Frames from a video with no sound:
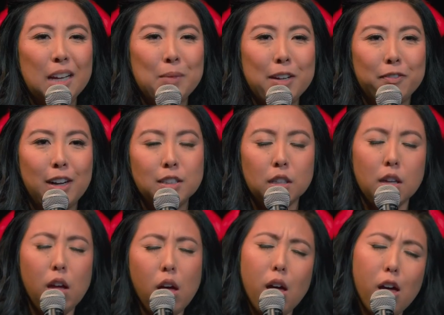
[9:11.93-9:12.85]
my friends,
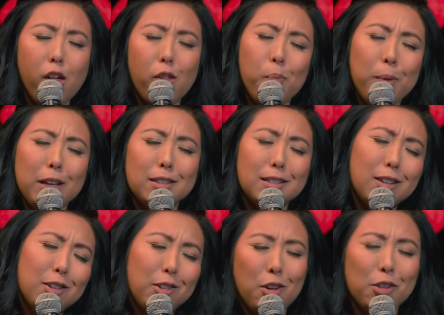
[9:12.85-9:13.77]
oh, pizza.
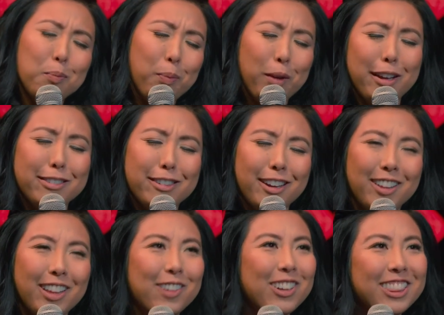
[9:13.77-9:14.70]
I know the pizza. You're
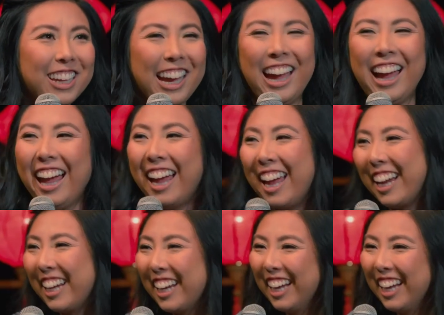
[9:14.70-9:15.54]
like, what the heck?